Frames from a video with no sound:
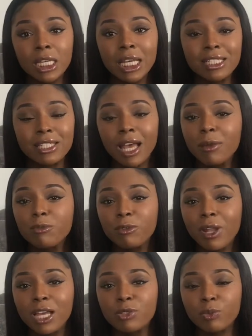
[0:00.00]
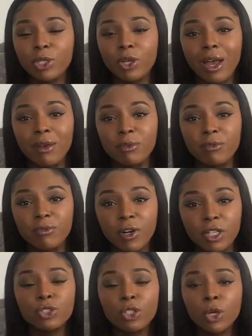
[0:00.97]
Time flies when you're having
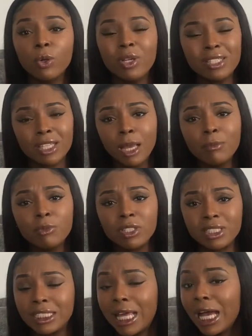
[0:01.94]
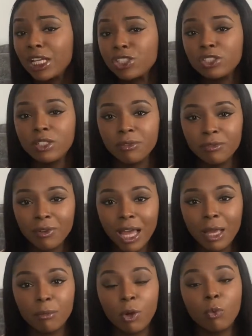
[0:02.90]
fun. So time doesn't actually
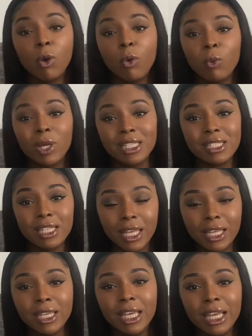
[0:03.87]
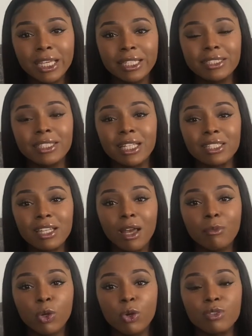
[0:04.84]
fly, but what we're saying is that time
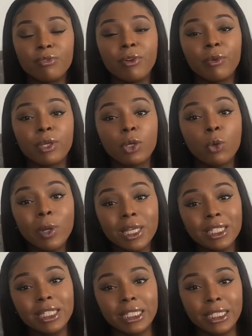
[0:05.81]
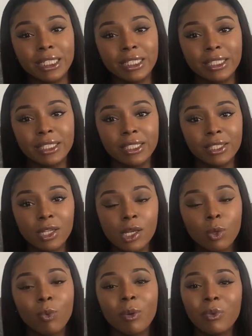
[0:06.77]
goes very quickly
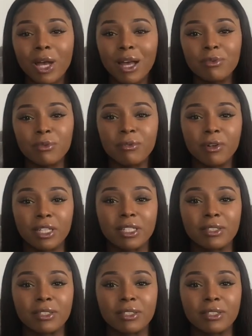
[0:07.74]
when we're having fun.